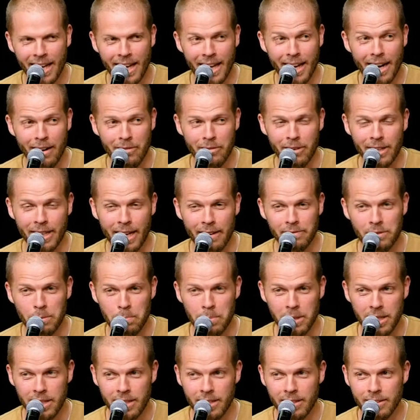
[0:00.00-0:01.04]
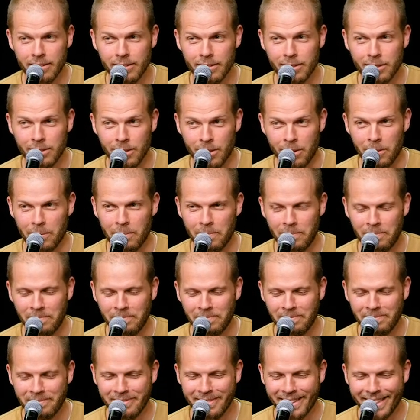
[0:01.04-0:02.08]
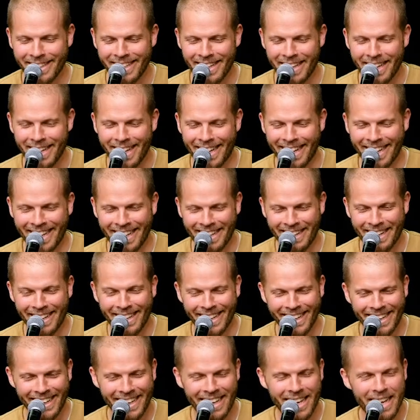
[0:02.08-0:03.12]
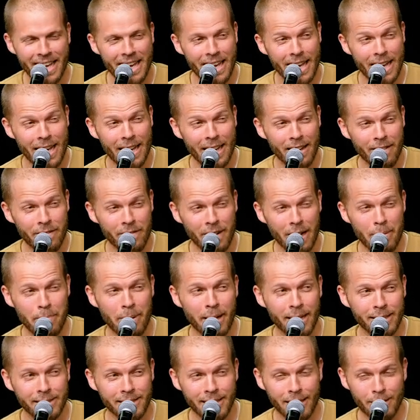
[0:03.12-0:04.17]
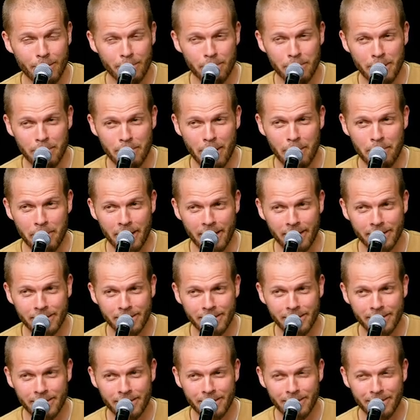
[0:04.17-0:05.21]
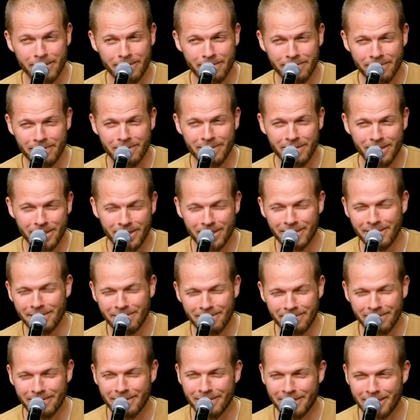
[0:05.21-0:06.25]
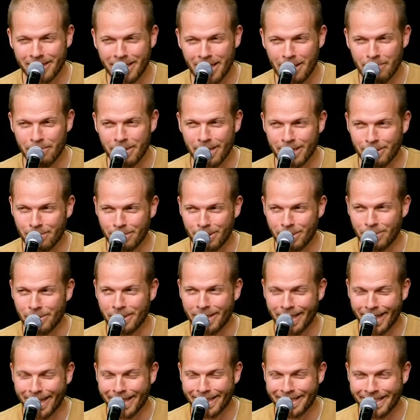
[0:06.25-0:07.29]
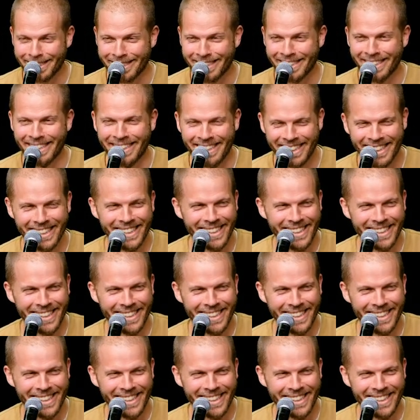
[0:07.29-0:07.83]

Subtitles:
and I really have to pee. So I pass out and pee my pants. Keep this between us.